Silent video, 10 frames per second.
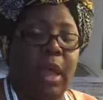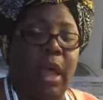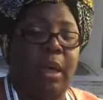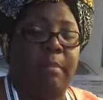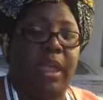
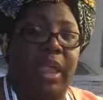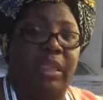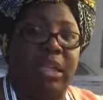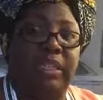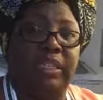Um,
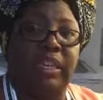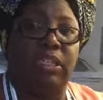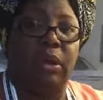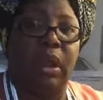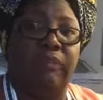in the
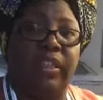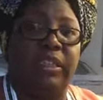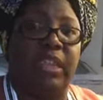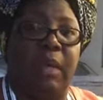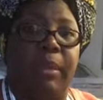center of
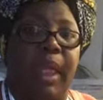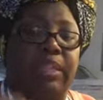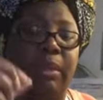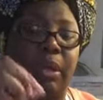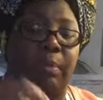these
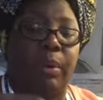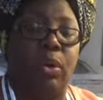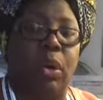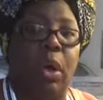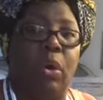cupcakes, I'm going to
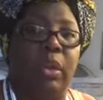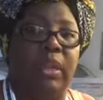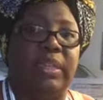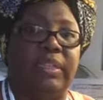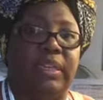poke a hole
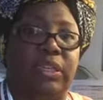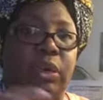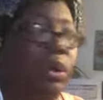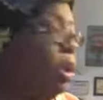in the center